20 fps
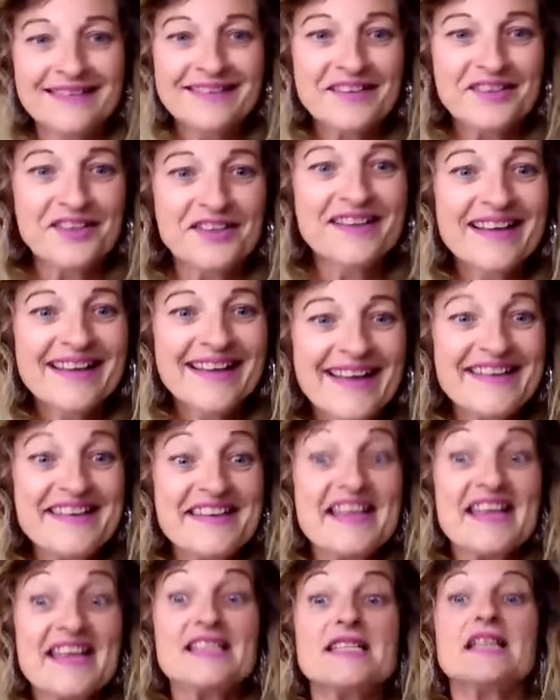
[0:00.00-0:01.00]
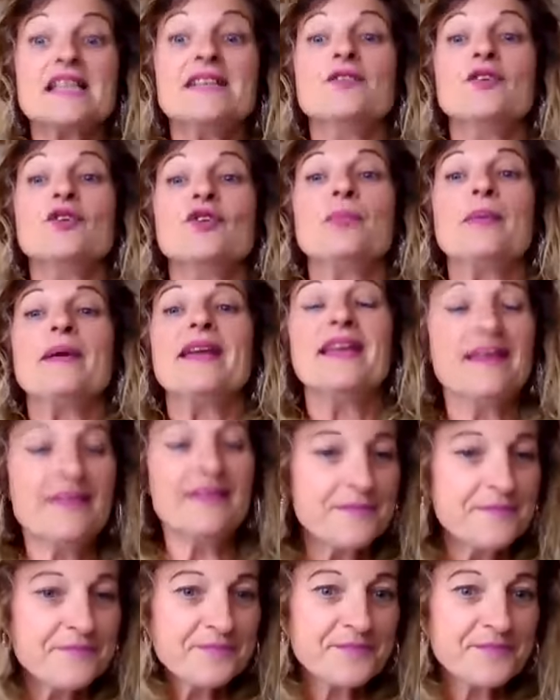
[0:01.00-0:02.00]
you know, and you yeah. get yourself all here
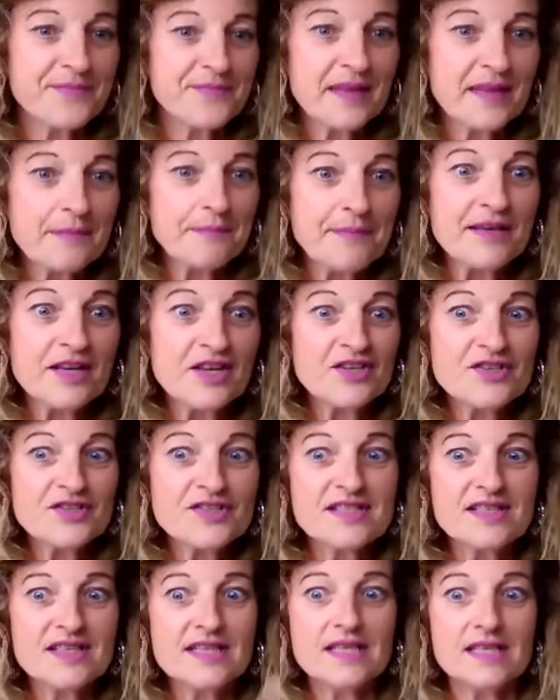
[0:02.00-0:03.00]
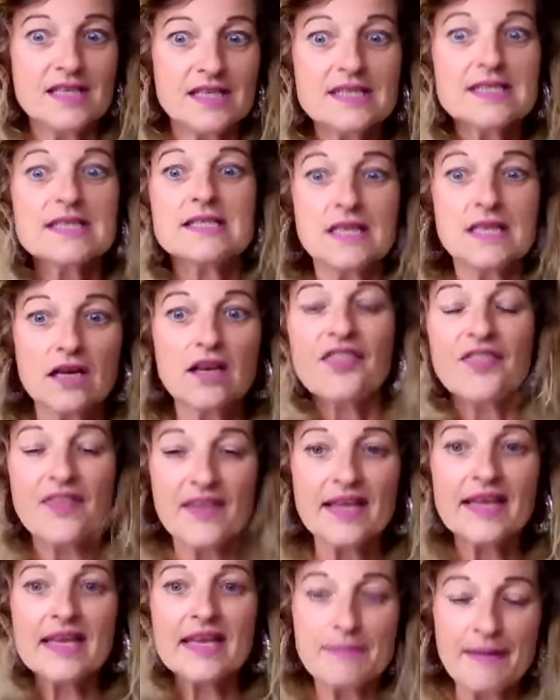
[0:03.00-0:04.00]
because yeah. you're still
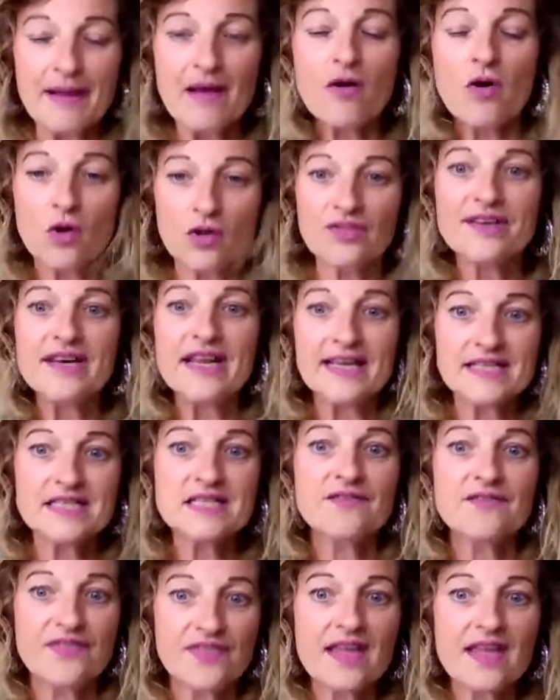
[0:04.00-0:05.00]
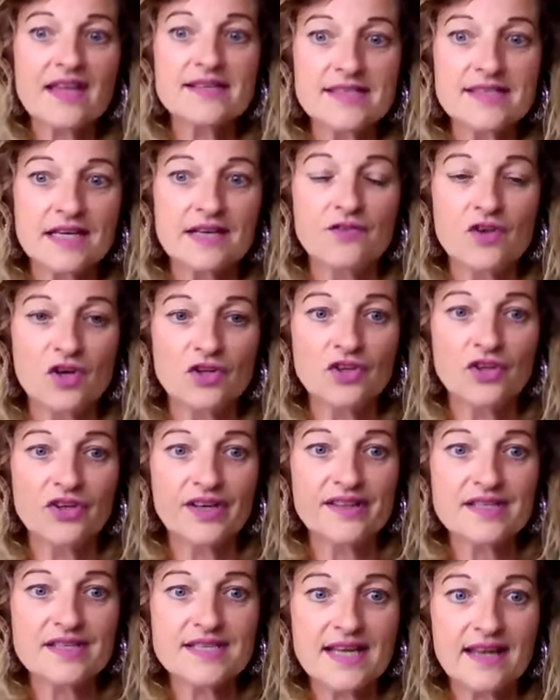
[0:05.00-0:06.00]
thinking about all the negative things that have gone on
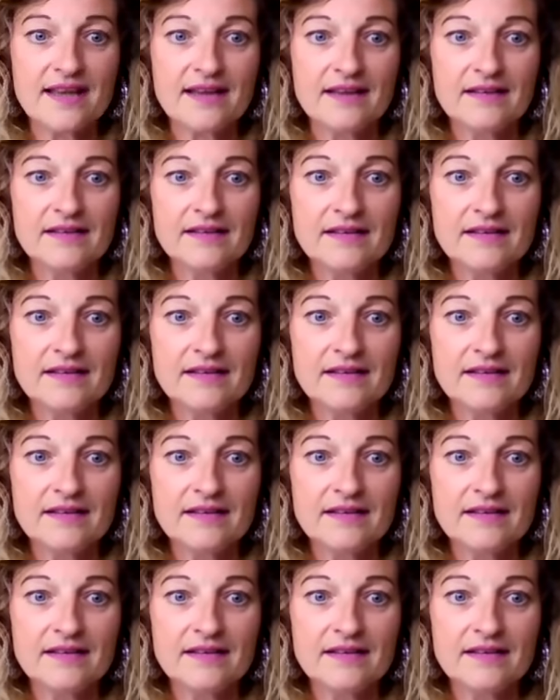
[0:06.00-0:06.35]
in the day.